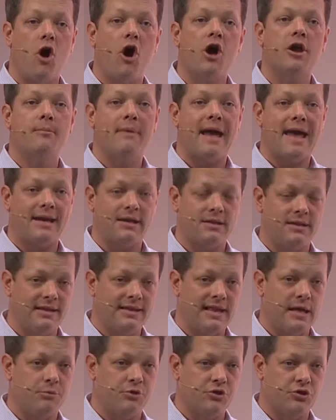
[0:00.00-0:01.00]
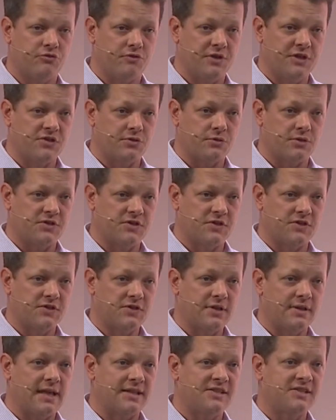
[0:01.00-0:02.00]
automatically label your resources,
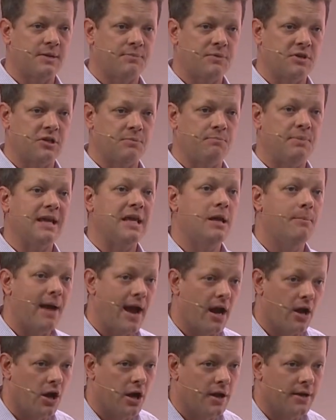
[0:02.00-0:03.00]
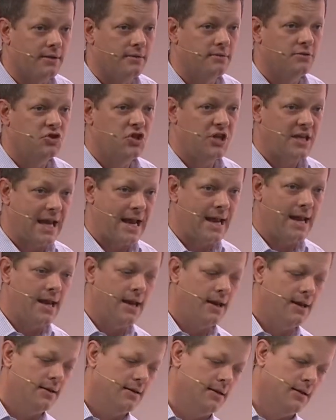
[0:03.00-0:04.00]
and that's something to piggyback on.
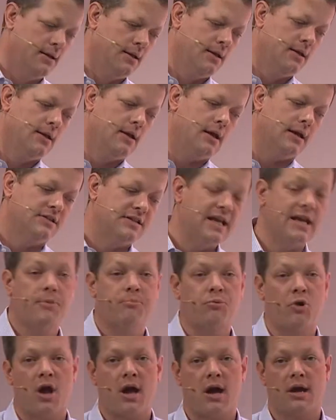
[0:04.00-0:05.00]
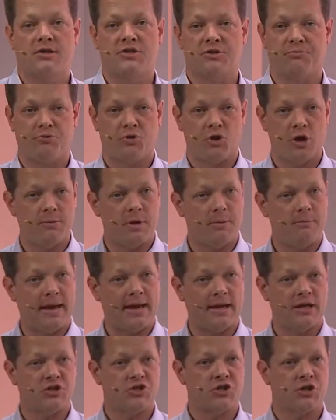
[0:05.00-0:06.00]
GKE, uh, Dataproc, Deployment
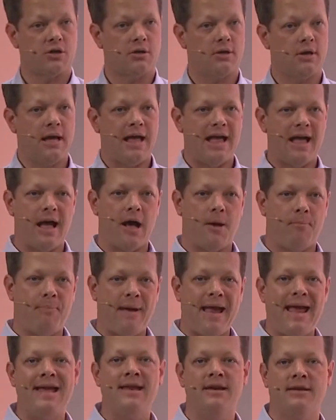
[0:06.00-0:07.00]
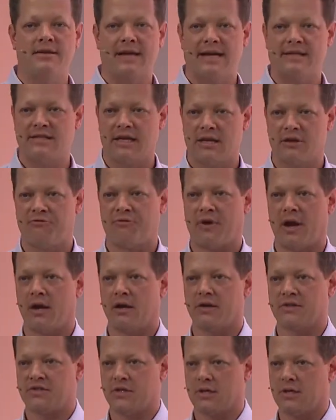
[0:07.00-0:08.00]
Manager, append
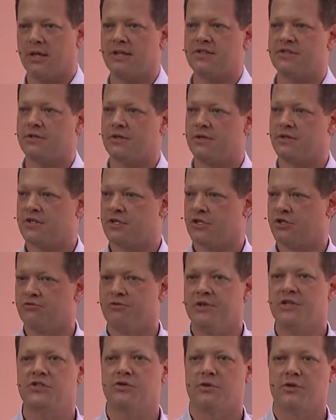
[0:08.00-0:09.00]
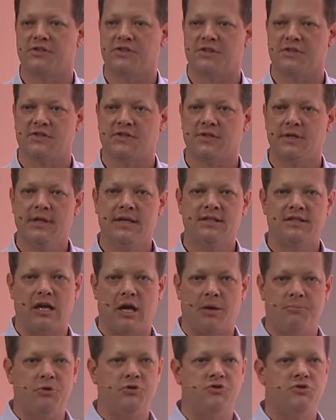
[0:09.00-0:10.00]
identifiers to clusters and to resources to
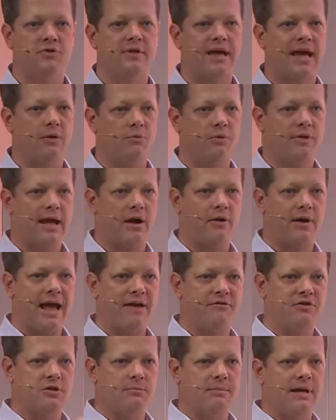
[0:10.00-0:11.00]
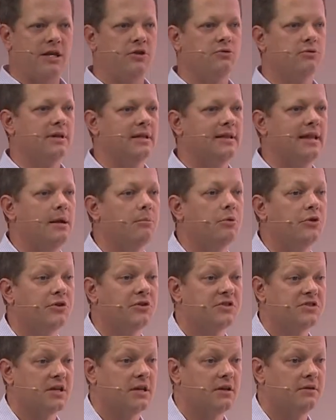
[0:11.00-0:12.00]
help you do that without having to manually label
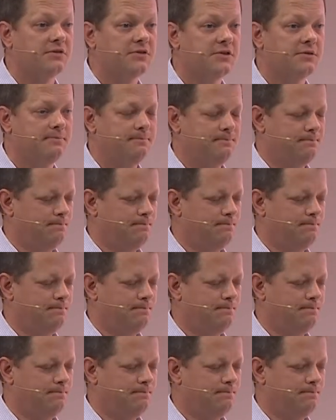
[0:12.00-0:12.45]
yourselves.